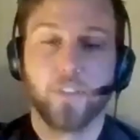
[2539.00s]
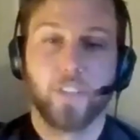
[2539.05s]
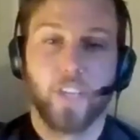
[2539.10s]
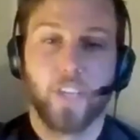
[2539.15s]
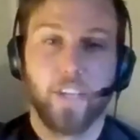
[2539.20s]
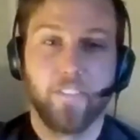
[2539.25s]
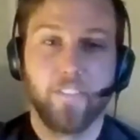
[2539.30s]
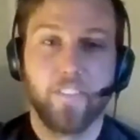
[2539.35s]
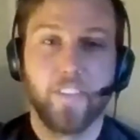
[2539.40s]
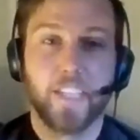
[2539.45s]

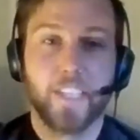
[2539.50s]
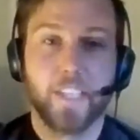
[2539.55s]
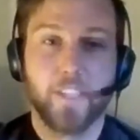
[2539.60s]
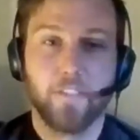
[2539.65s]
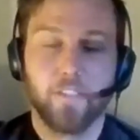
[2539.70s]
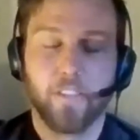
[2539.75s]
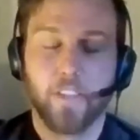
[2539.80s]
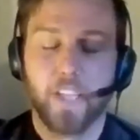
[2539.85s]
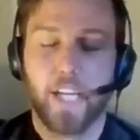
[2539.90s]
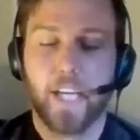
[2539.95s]
said. Thank you
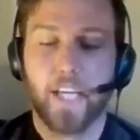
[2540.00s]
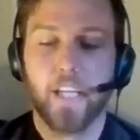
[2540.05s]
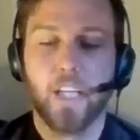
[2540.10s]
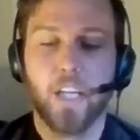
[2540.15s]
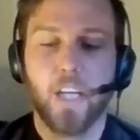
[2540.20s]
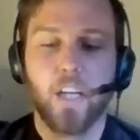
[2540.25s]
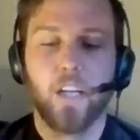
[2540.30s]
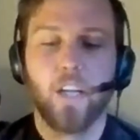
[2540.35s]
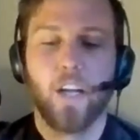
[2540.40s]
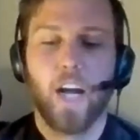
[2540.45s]
for that.
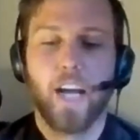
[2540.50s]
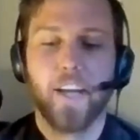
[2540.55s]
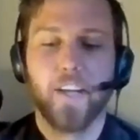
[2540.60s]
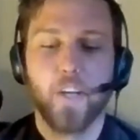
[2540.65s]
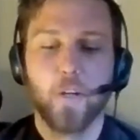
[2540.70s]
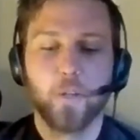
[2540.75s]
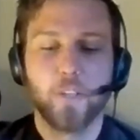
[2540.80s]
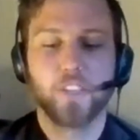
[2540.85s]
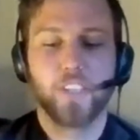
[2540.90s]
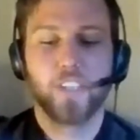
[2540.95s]
I
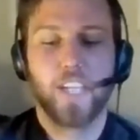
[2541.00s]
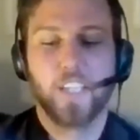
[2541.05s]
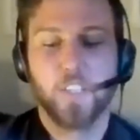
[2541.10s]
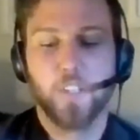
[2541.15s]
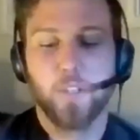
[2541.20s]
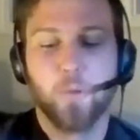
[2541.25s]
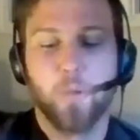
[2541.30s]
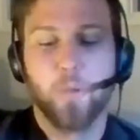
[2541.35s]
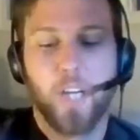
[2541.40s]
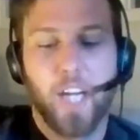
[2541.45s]
noticed that
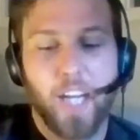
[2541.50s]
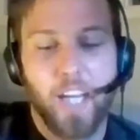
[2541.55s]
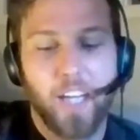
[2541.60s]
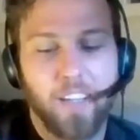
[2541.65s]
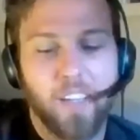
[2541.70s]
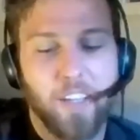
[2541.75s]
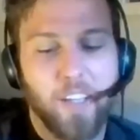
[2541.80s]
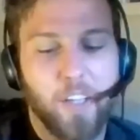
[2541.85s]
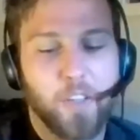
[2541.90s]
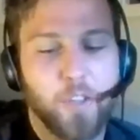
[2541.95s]

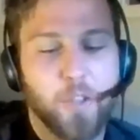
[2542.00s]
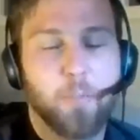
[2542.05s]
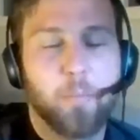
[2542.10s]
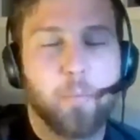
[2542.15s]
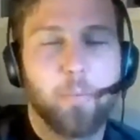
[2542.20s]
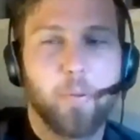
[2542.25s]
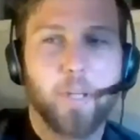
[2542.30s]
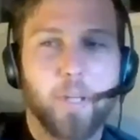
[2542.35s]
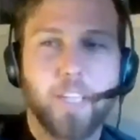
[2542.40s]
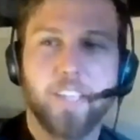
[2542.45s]
you're
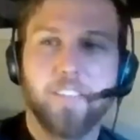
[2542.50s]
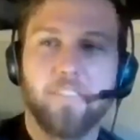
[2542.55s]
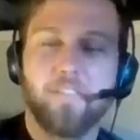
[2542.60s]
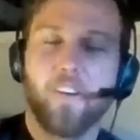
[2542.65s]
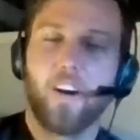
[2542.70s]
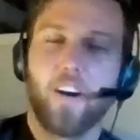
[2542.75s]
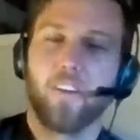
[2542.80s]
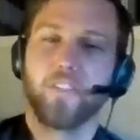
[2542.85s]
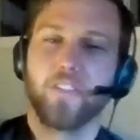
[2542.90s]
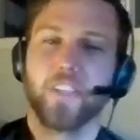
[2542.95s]
pretty
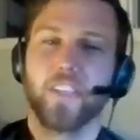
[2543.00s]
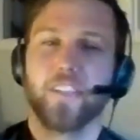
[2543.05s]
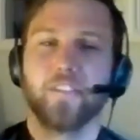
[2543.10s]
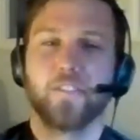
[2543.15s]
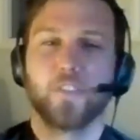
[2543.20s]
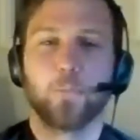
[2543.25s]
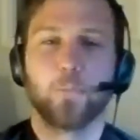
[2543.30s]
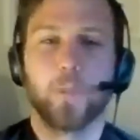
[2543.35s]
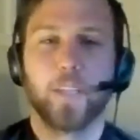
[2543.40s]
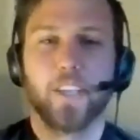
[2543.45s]
involved in
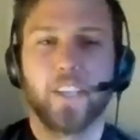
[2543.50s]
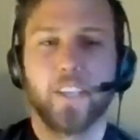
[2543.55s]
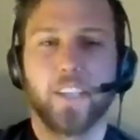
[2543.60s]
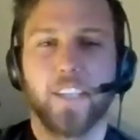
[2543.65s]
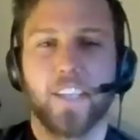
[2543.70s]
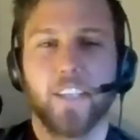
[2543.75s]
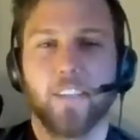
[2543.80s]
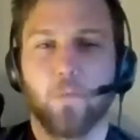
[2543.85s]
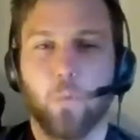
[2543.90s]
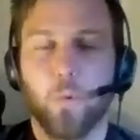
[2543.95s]

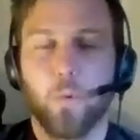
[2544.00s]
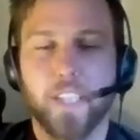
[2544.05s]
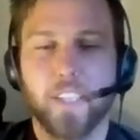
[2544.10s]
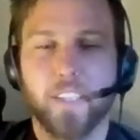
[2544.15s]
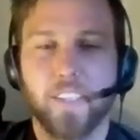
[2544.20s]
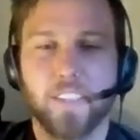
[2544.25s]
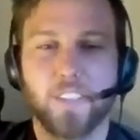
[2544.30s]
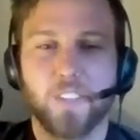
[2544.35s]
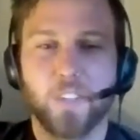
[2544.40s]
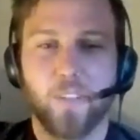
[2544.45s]
Spirit
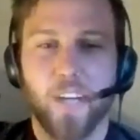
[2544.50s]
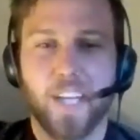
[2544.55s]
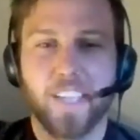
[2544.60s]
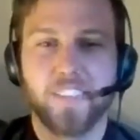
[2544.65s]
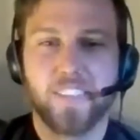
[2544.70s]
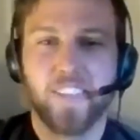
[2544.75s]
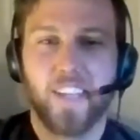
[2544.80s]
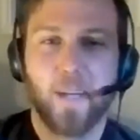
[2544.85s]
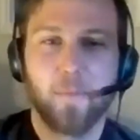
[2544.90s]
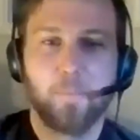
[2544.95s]
Week
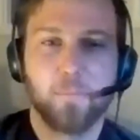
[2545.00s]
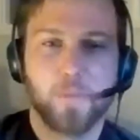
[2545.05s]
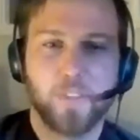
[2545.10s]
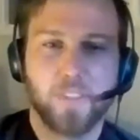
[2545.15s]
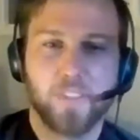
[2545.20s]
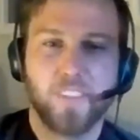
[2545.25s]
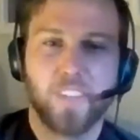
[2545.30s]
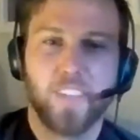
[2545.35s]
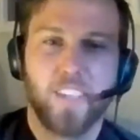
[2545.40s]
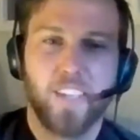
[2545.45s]
dress
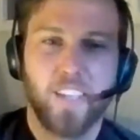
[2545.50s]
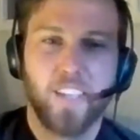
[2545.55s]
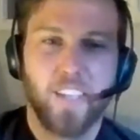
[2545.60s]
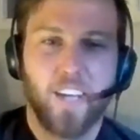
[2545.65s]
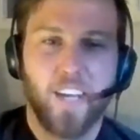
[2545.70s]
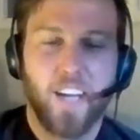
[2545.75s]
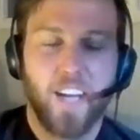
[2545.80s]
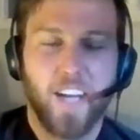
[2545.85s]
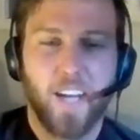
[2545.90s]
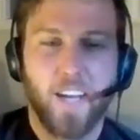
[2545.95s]
ups,
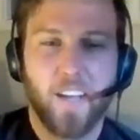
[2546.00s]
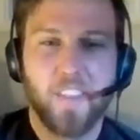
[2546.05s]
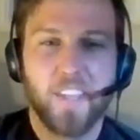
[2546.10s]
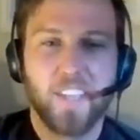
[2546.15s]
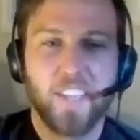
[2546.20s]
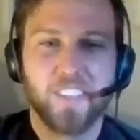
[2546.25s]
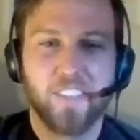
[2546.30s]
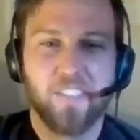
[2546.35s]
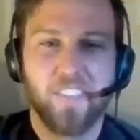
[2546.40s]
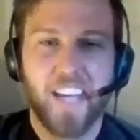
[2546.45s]

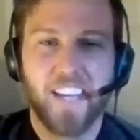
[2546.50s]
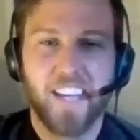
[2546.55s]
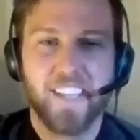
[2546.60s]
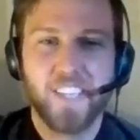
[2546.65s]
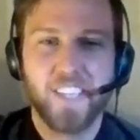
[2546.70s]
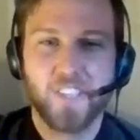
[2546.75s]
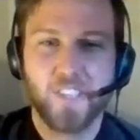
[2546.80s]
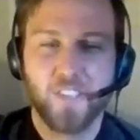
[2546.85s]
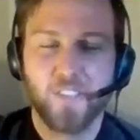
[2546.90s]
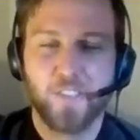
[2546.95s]
things of that
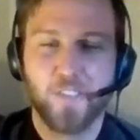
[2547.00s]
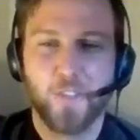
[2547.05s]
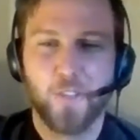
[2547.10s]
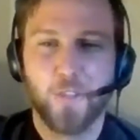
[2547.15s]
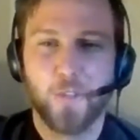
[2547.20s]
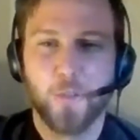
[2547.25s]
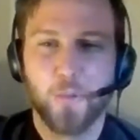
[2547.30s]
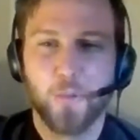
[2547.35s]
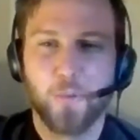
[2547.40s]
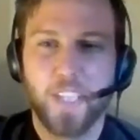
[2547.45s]
nature.
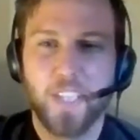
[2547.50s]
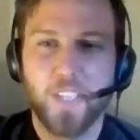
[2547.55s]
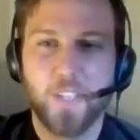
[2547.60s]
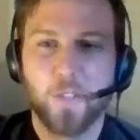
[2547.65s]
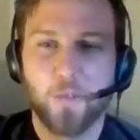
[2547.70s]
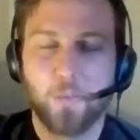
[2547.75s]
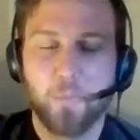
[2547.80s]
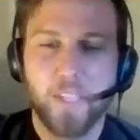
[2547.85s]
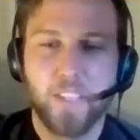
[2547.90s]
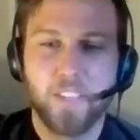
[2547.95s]
Can you
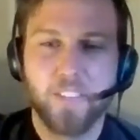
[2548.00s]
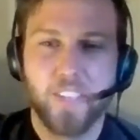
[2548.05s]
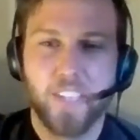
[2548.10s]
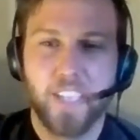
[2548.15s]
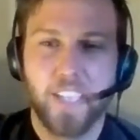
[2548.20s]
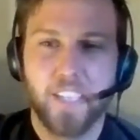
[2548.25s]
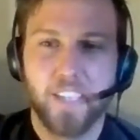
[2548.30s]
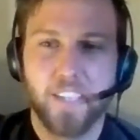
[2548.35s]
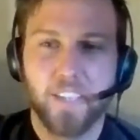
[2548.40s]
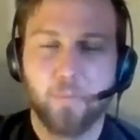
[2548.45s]
speak
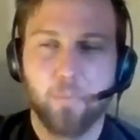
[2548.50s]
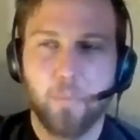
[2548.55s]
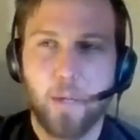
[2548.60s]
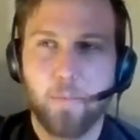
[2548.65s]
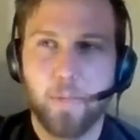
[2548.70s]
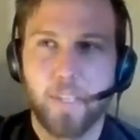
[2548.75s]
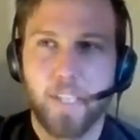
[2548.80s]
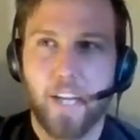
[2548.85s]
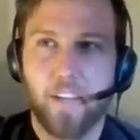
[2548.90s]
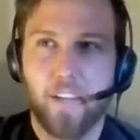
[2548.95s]
to
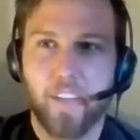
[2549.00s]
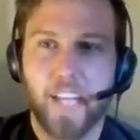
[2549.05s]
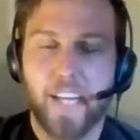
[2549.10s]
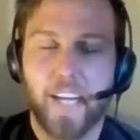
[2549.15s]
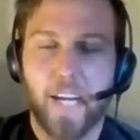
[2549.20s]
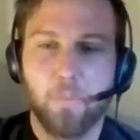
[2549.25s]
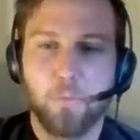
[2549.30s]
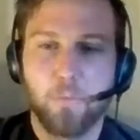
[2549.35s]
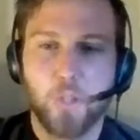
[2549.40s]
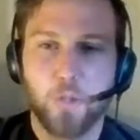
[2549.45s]
maybe how that
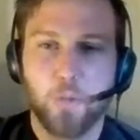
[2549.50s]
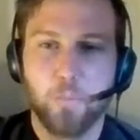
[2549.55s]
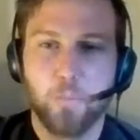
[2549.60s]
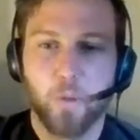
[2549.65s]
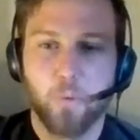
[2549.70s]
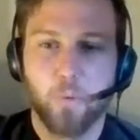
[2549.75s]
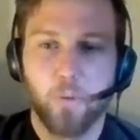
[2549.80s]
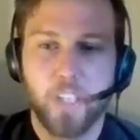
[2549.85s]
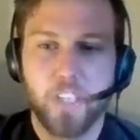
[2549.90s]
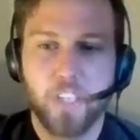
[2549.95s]
helps you
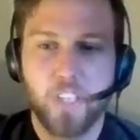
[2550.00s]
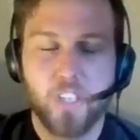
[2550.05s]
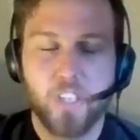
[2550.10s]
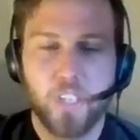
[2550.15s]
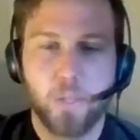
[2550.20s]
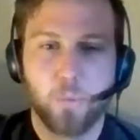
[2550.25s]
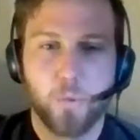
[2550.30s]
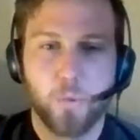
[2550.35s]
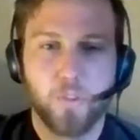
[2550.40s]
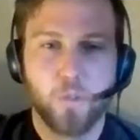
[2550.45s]
build
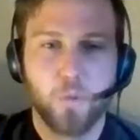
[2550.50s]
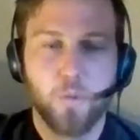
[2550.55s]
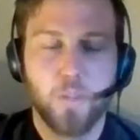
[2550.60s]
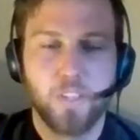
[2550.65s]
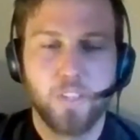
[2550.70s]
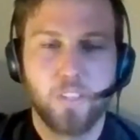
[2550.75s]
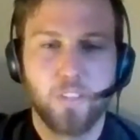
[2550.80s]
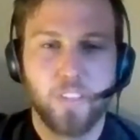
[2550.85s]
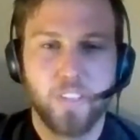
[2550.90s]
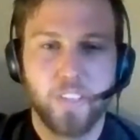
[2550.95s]
relationships with
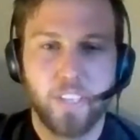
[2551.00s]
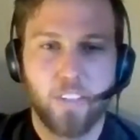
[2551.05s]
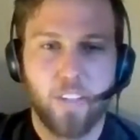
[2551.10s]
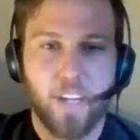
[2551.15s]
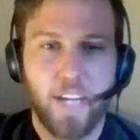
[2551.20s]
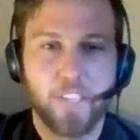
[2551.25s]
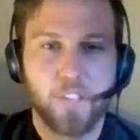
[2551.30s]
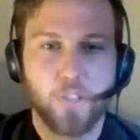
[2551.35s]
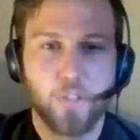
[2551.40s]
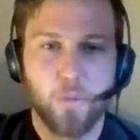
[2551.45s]
students or in the
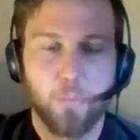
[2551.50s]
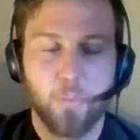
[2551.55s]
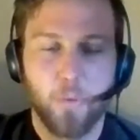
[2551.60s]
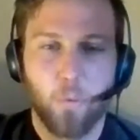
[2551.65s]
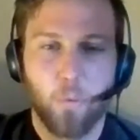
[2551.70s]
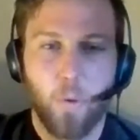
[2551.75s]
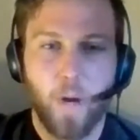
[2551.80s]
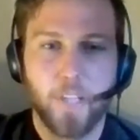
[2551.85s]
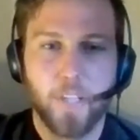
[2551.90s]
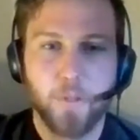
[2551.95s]
classroom,
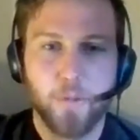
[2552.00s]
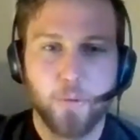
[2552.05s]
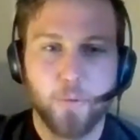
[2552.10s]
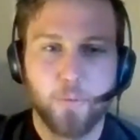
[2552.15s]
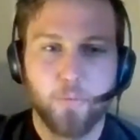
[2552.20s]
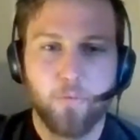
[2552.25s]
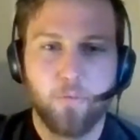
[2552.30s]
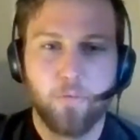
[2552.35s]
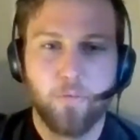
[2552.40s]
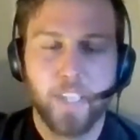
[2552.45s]
or why you
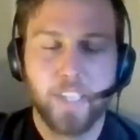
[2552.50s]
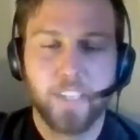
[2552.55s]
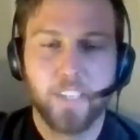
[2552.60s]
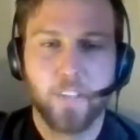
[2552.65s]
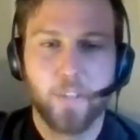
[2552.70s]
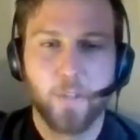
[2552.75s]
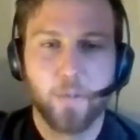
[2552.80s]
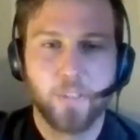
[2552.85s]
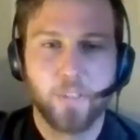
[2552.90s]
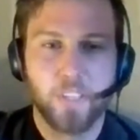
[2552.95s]
think
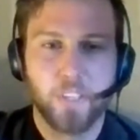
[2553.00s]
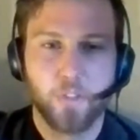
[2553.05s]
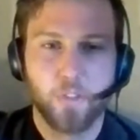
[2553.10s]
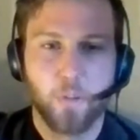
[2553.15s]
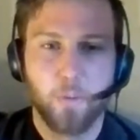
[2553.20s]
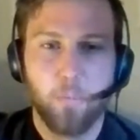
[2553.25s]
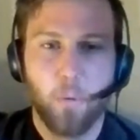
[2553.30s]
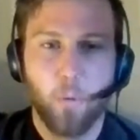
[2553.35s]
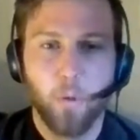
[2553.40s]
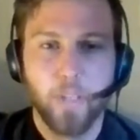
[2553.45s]
that those things
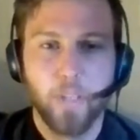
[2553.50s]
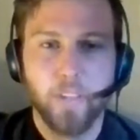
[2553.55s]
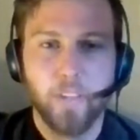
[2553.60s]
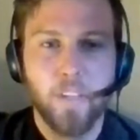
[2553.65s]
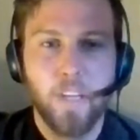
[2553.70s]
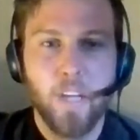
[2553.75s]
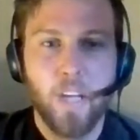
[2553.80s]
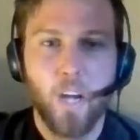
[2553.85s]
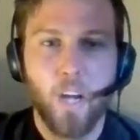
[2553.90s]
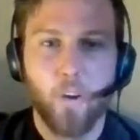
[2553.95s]
are
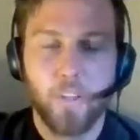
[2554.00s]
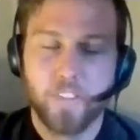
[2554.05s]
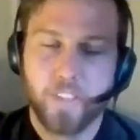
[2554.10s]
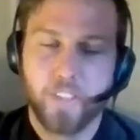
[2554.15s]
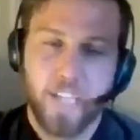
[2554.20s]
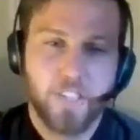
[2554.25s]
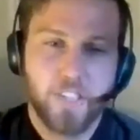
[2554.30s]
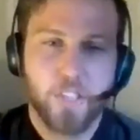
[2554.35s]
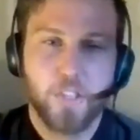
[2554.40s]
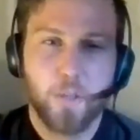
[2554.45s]
important, or is
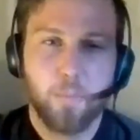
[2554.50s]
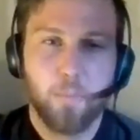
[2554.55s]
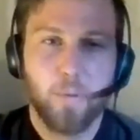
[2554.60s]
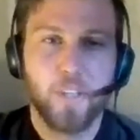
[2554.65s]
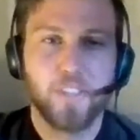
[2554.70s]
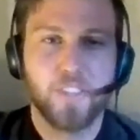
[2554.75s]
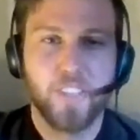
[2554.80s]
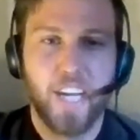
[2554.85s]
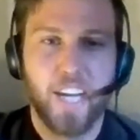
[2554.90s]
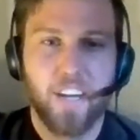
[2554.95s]
that just your
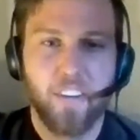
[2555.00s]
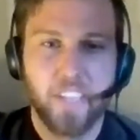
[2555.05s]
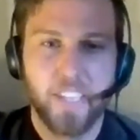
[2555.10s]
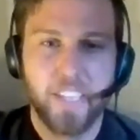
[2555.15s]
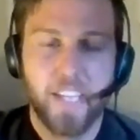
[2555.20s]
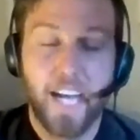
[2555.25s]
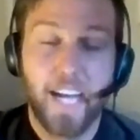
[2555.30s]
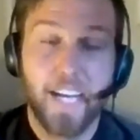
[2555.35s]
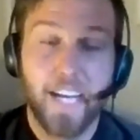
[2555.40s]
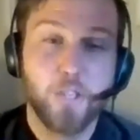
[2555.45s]

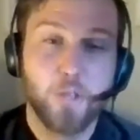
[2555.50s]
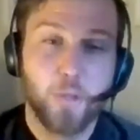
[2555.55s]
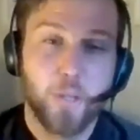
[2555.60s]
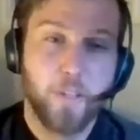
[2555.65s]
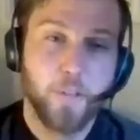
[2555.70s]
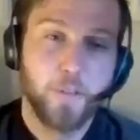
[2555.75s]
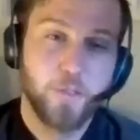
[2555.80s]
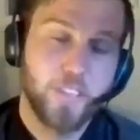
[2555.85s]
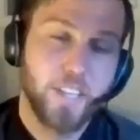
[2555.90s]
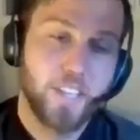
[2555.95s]
personality? I enjoy
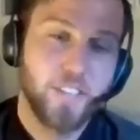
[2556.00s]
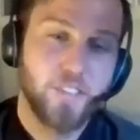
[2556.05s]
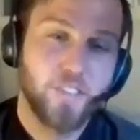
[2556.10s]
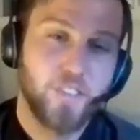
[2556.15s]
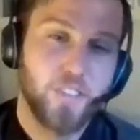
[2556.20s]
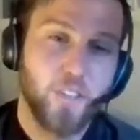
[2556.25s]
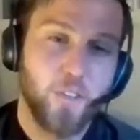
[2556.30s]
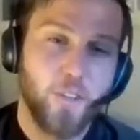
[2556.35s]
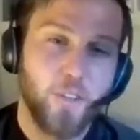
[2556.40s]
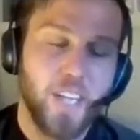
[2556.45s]
those things
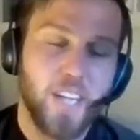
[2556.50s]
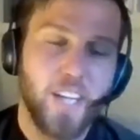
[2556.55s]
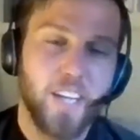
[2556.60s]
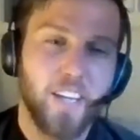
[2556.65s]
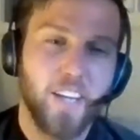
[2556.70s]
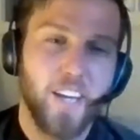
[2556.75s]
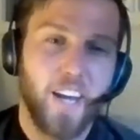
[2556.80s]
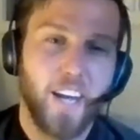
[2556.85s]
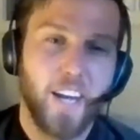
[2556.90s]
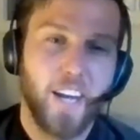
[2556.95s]
too.
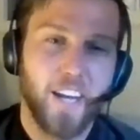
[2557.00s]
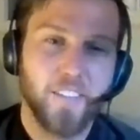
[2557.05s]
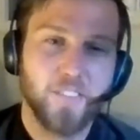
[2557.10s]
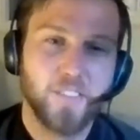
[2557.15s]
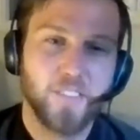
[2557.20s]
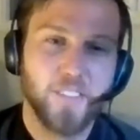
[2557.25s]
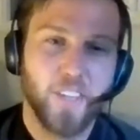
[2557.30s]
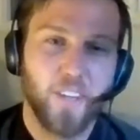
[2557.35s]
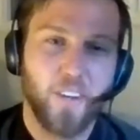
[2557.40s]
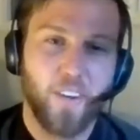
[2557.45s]

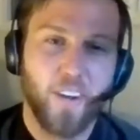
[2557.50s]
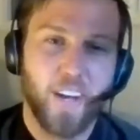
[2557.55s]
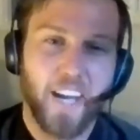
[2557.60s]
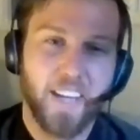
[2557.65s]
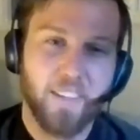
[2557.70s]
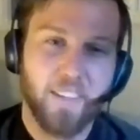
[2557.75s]
So